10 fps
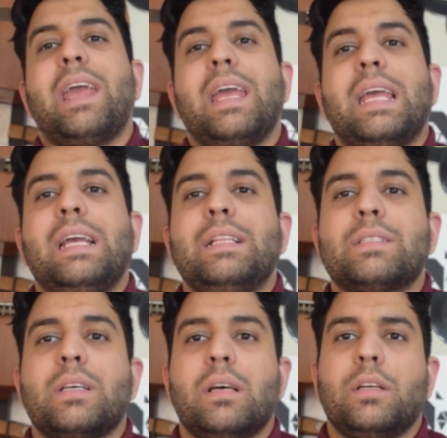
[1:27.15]

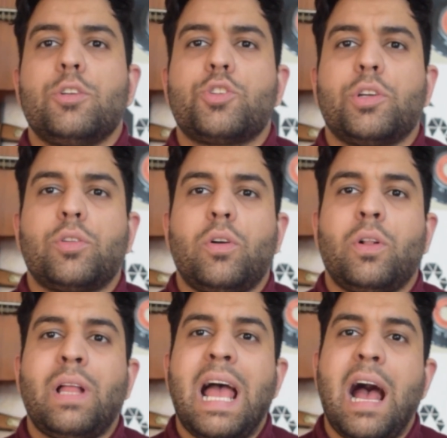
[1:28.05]
and in
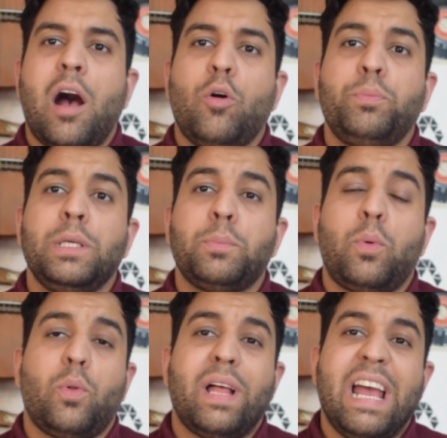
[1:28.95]
general how
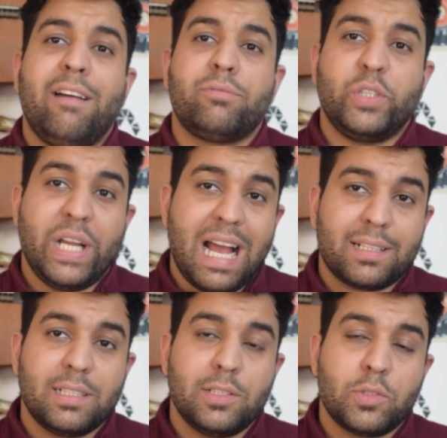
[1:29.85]
people have
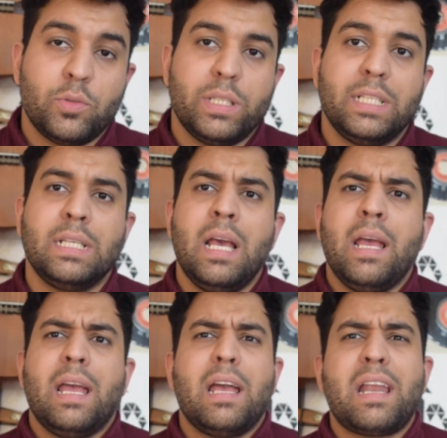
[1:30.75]
reacted to it,
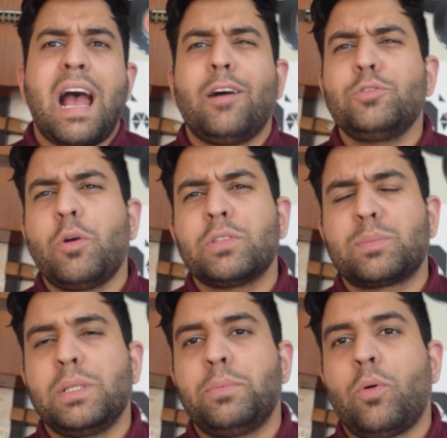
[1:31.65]
and how
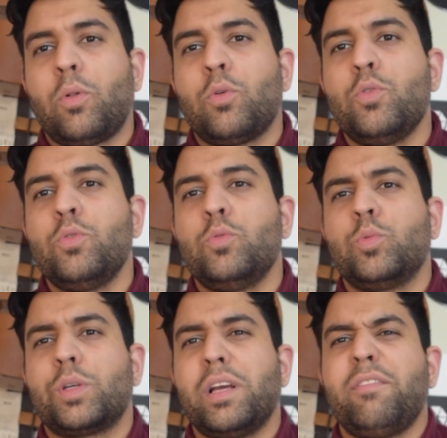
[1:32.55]
those people
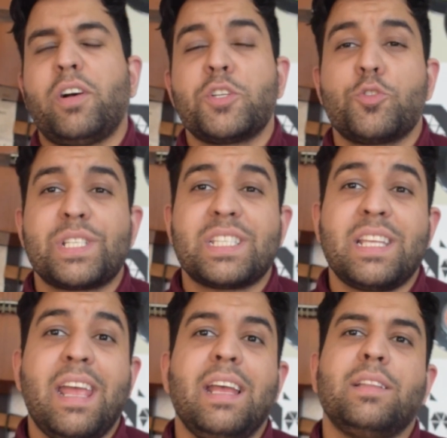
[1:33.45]
who kind of
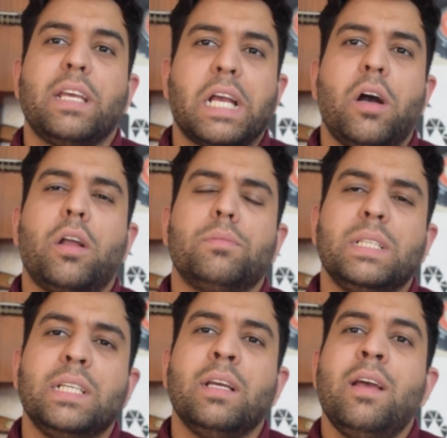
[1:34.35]
understand the
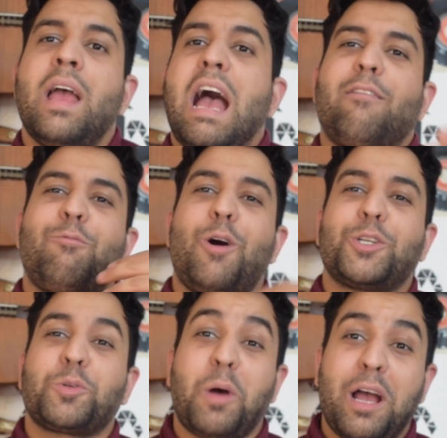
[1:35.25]
economy have
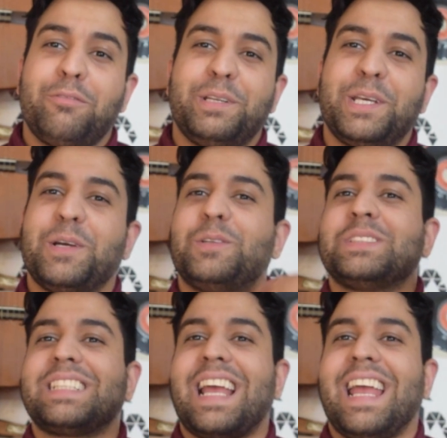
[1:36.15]
watched my
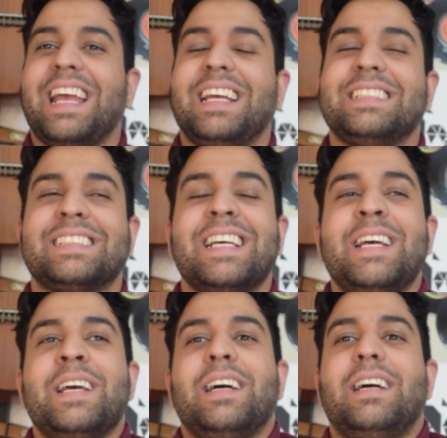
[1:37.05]
videos and
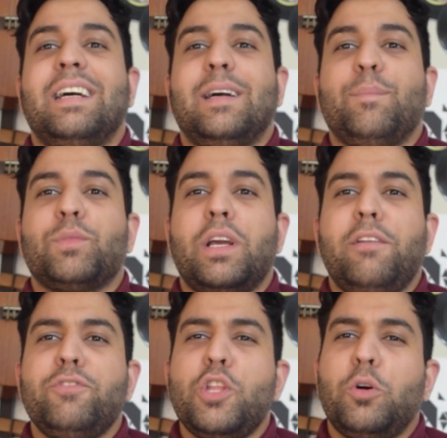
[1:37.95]

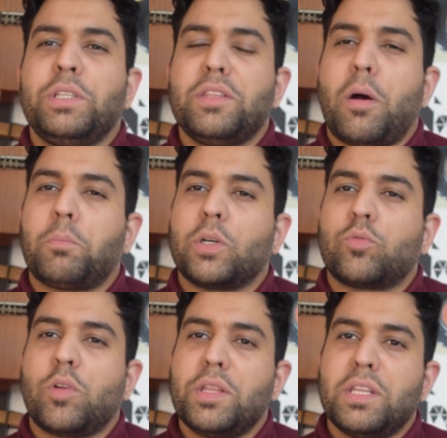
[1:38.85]
kind of know the number,
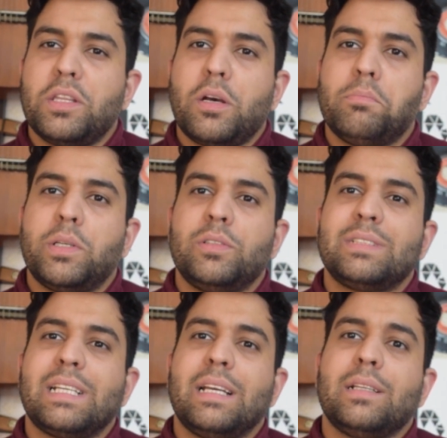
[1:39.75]
run the
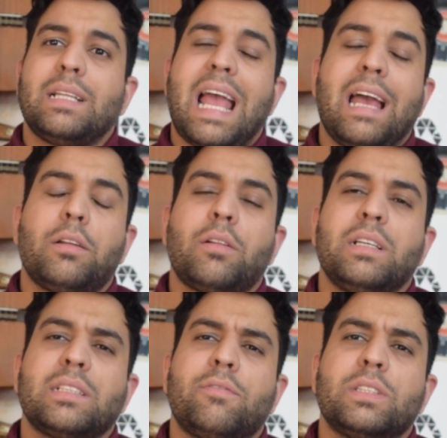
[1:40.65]
numbers, and
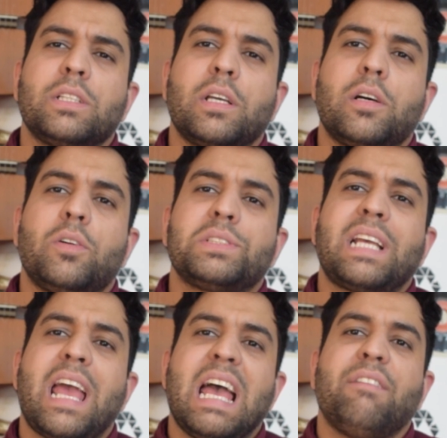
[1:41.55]
analyze everything
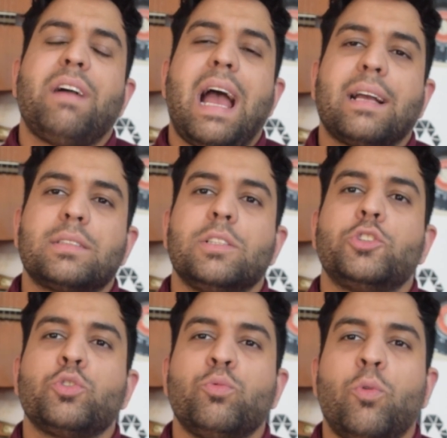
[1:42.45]
else, have
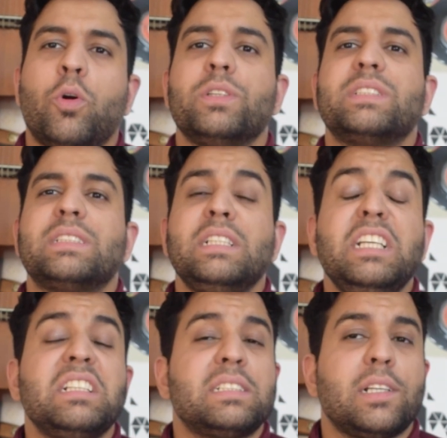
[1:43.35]
acted towards
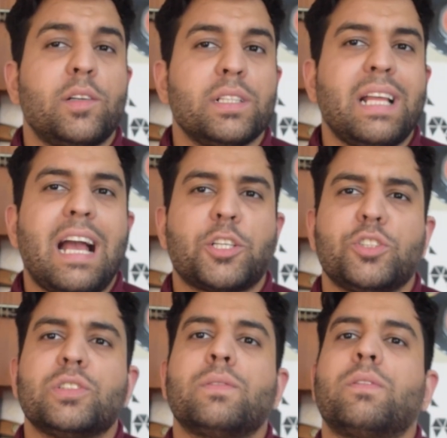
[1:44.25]
seeing certain
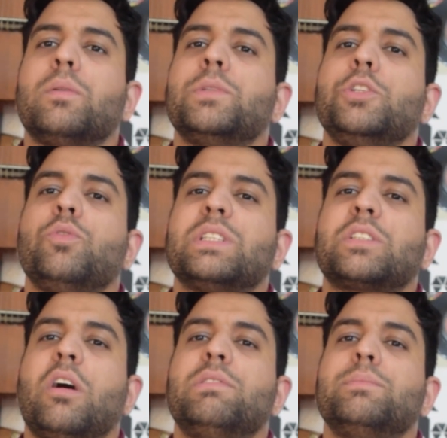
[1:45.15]
actions from the
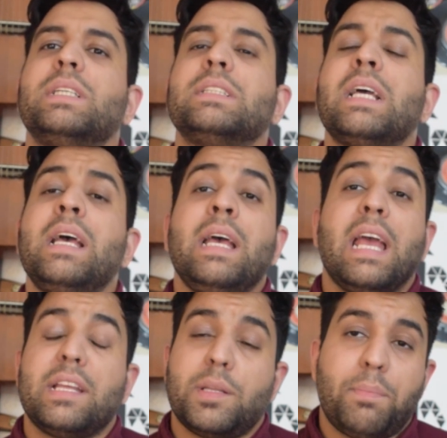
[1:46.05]
U.S. government
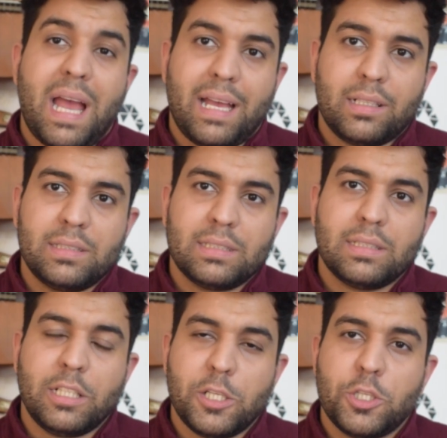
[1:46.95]
and the
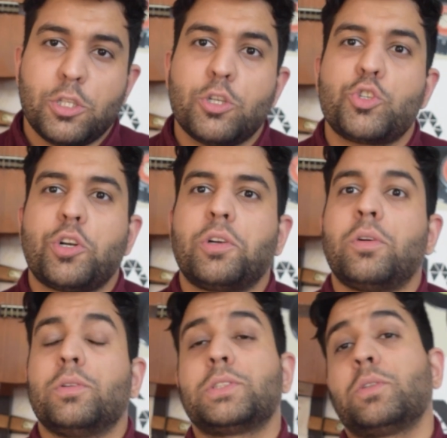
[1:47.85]
banks in
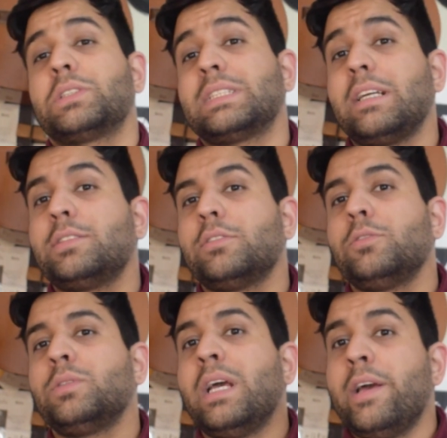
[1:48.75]
general. So stay
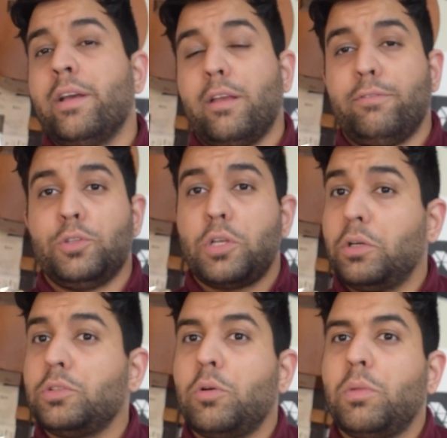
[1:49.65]
tuned. If you
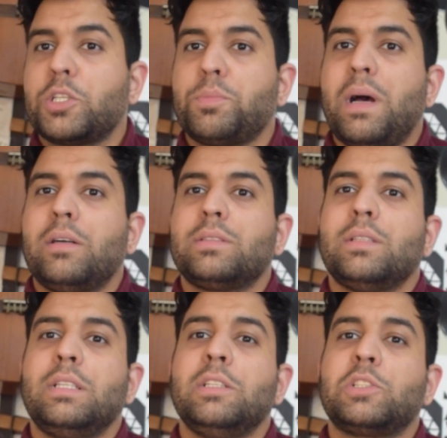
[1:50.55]
don't know much about
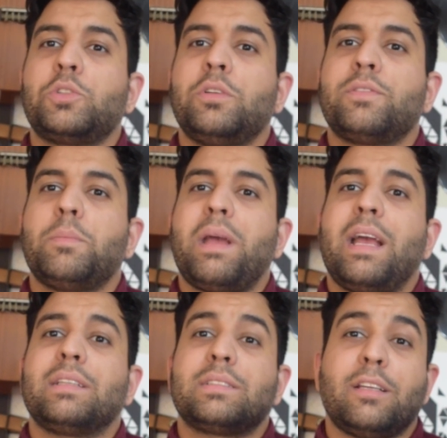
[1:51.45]
the history of the
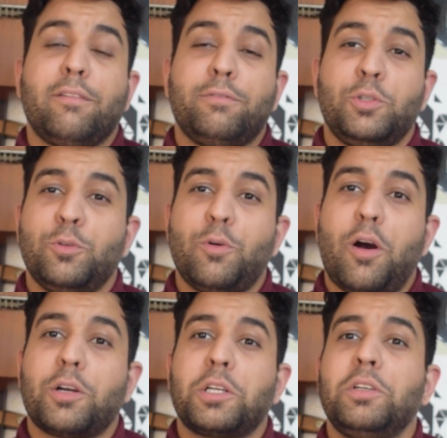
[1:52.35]
banks, if
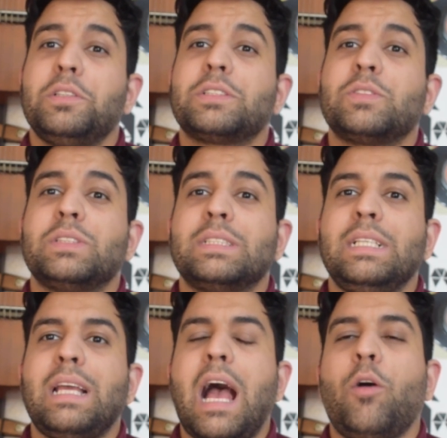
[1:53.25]
you are curious to
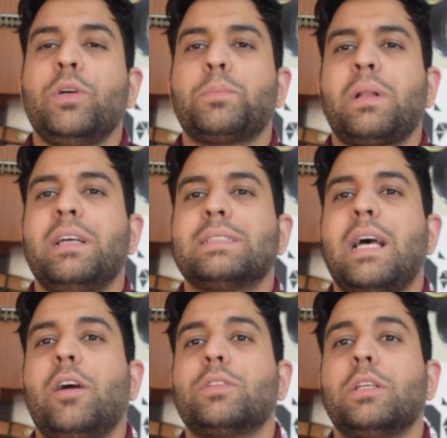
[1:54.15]
see how it
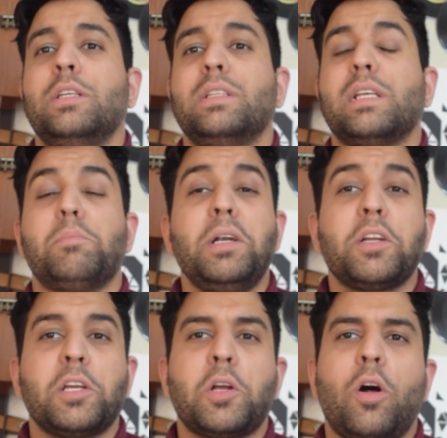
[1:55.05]
plays out in the
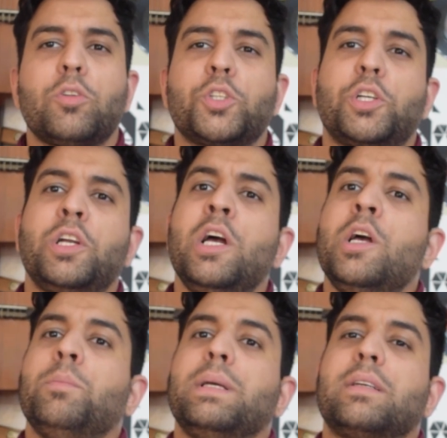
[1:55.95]
American culture
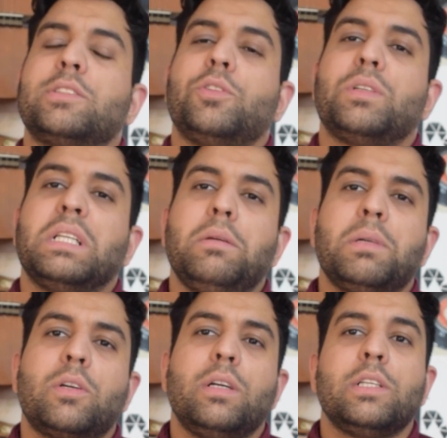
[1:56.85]
because you're an
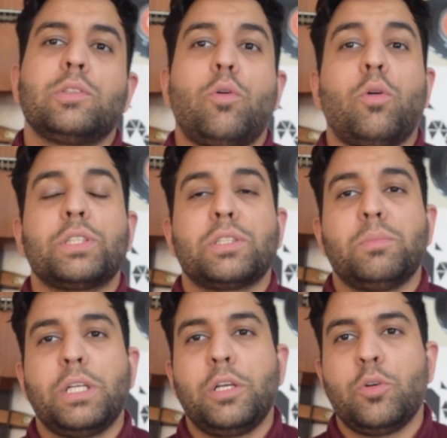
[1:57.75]
immigrant or
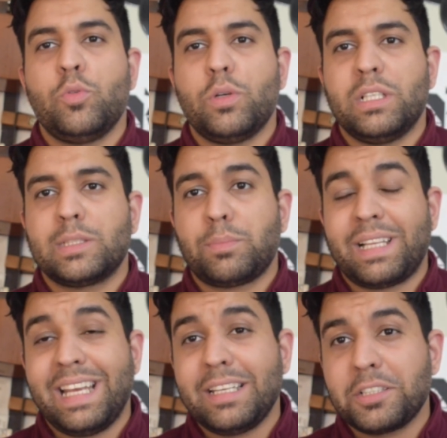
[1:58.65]
somebody who is
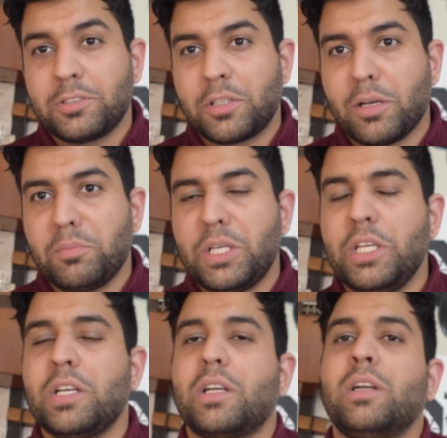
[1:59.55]
planning to come
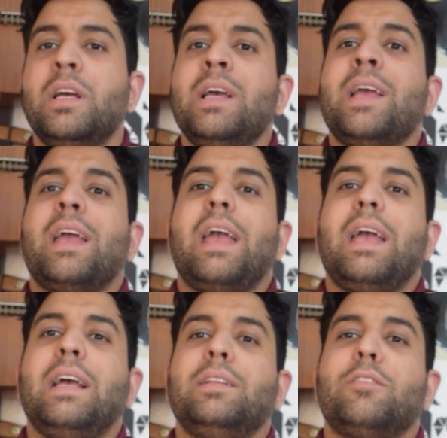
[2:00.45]
here,
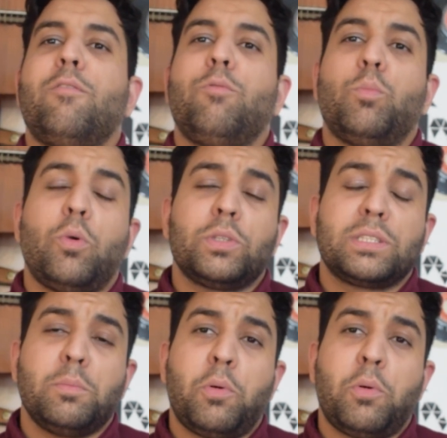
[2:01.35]
and most